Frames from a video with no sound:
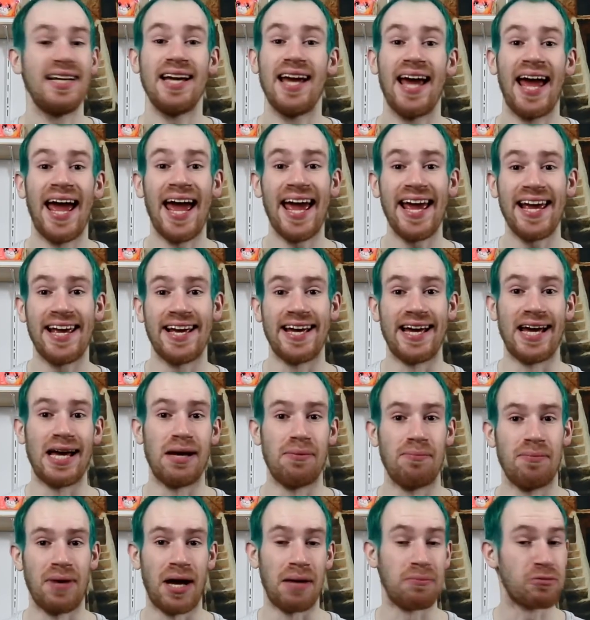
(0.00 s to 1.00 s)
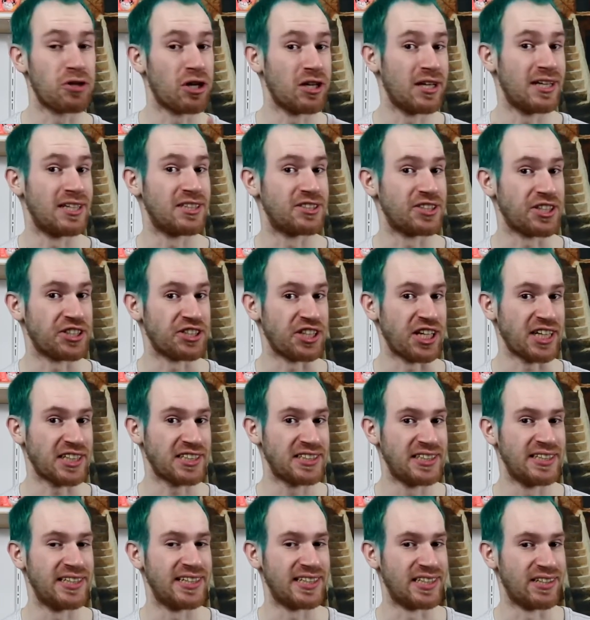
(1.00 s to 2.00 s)
Hey, I'm gonna interject
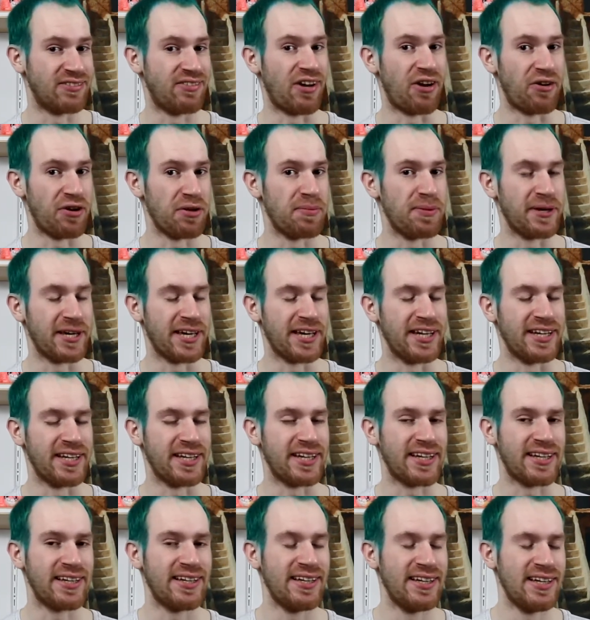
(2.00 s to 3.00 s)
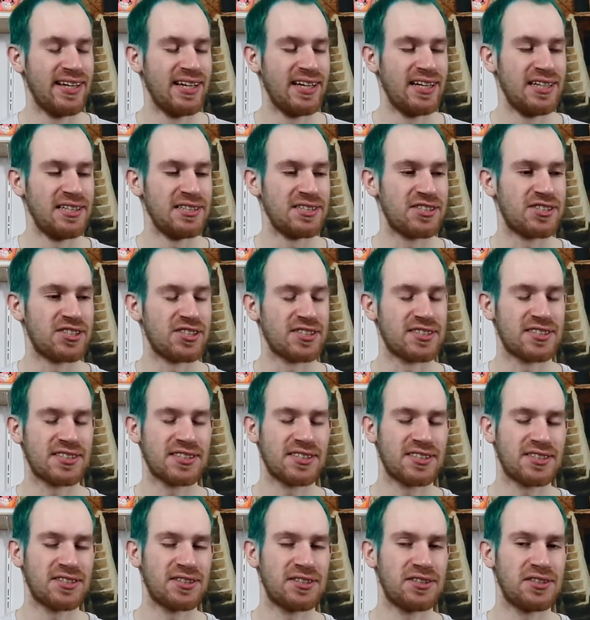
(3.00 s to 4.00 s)
here at the very beginning, just
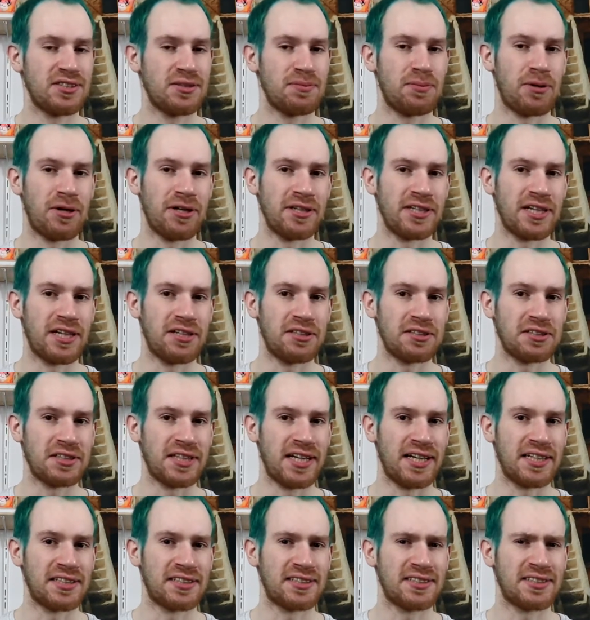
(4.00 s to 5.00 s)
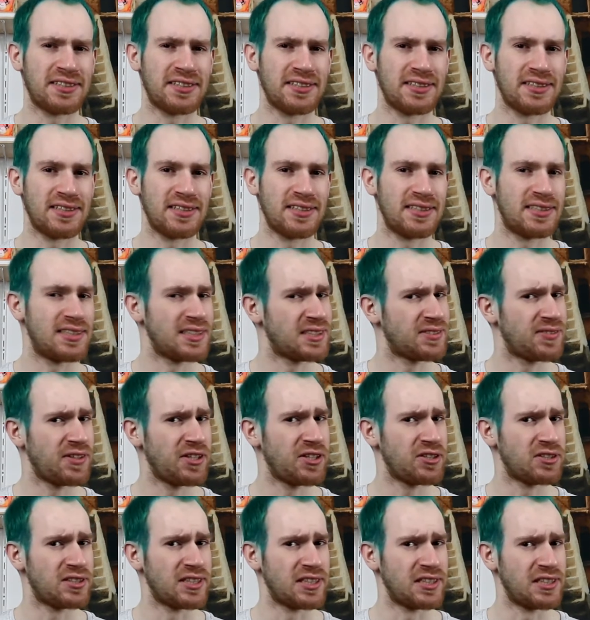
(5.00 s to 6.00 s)
to point out that this
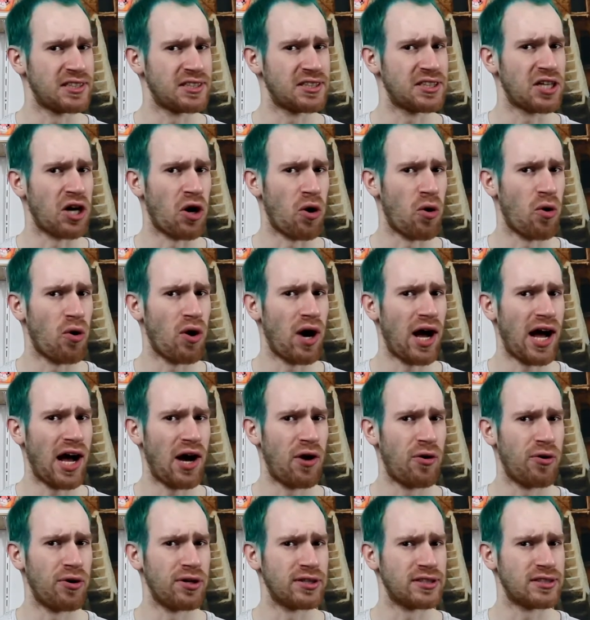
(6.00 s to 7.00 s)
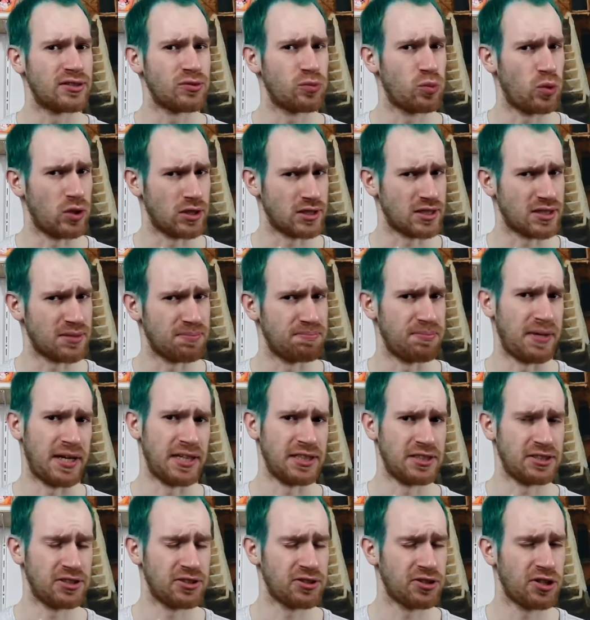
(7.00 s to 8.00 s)
video didn't go how it was
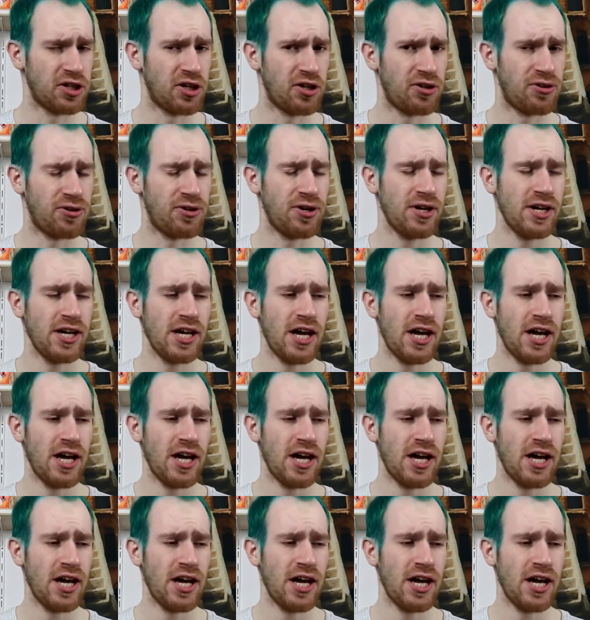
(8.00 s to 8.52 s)
meant to go,